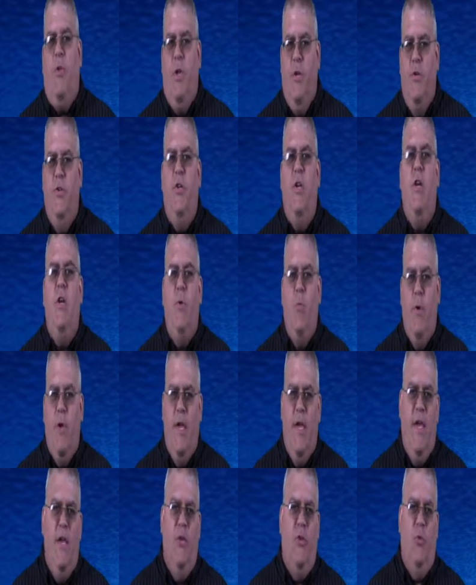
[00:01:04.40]
continuing
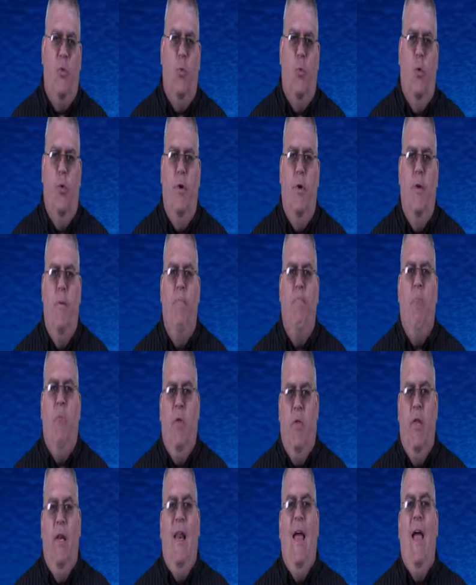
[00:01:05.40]
eastward,
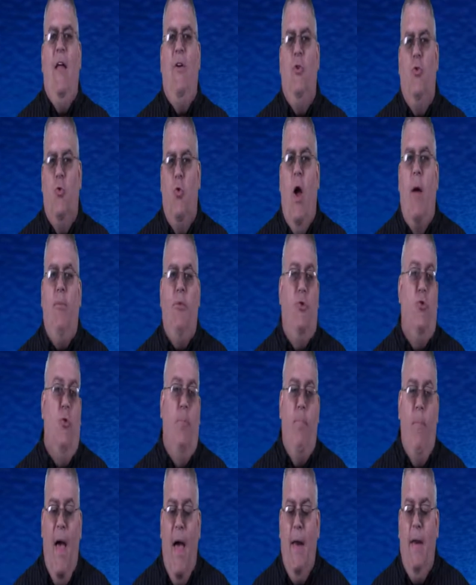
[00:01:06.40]
the land drops
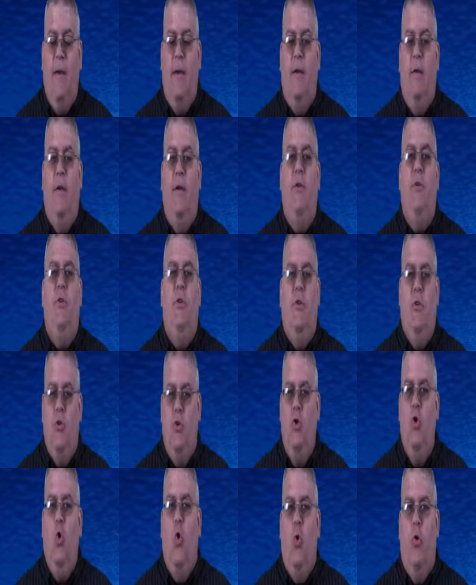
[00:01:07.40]
dramatically to the
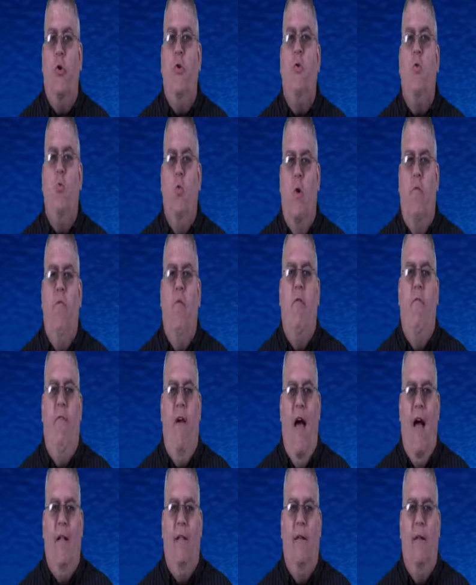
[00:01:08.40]
Jordan River
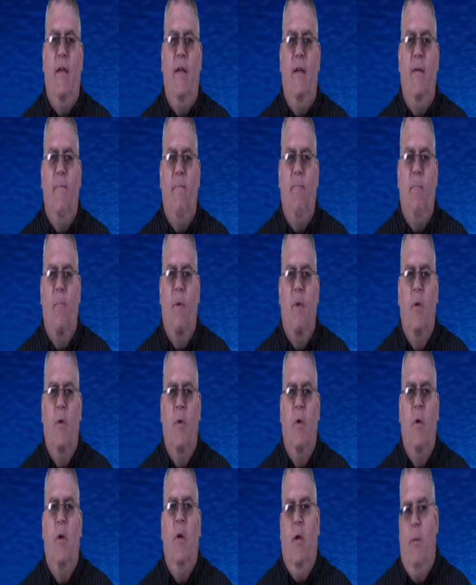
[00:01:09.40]
Valley.
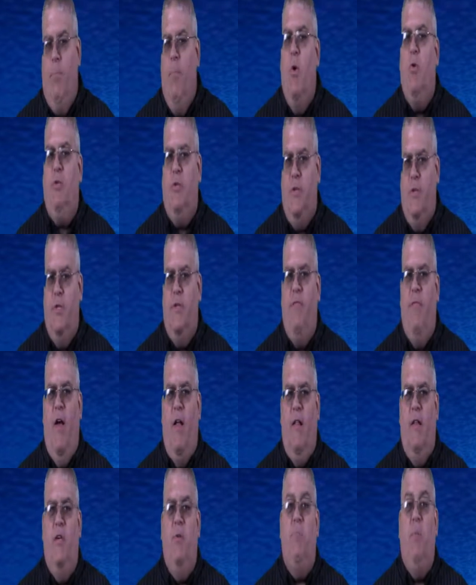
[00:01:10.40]
Most of this
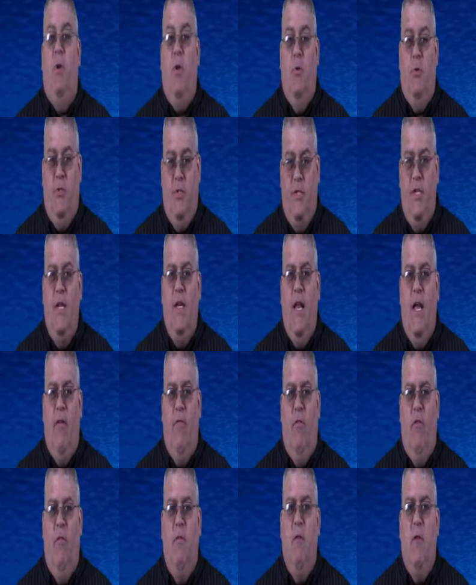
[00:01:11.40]
valley is below sea
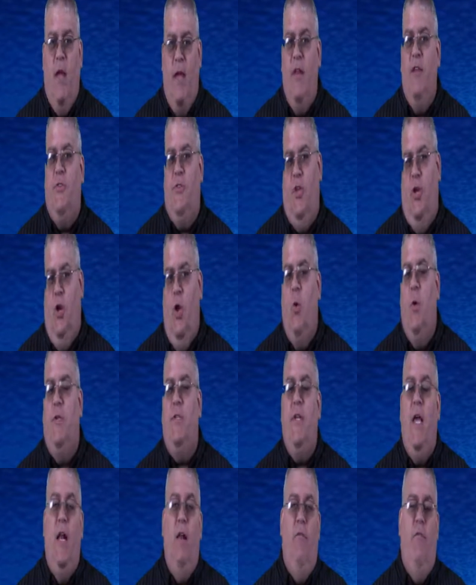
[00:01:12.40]
level and is the lowest
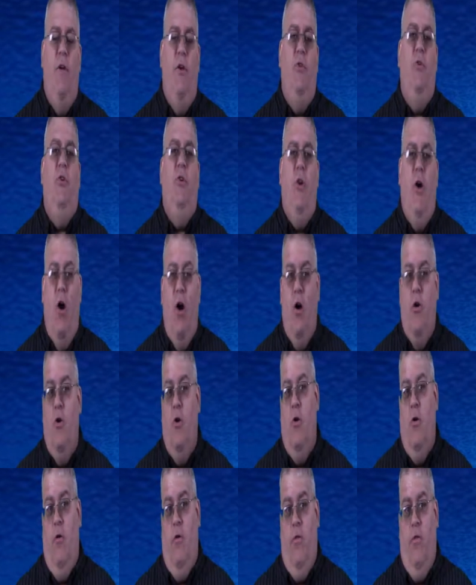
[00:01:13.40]
elevation on
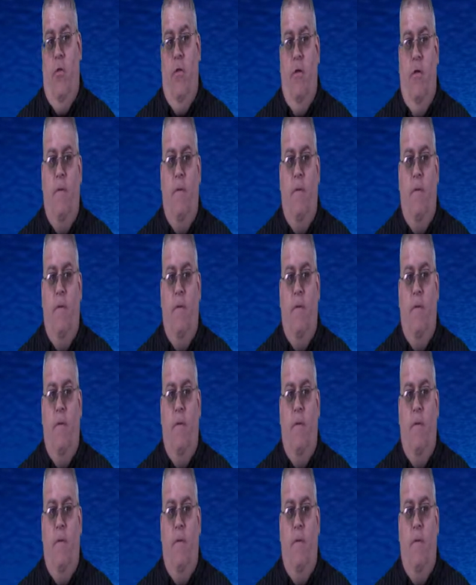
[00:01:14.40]
Earth.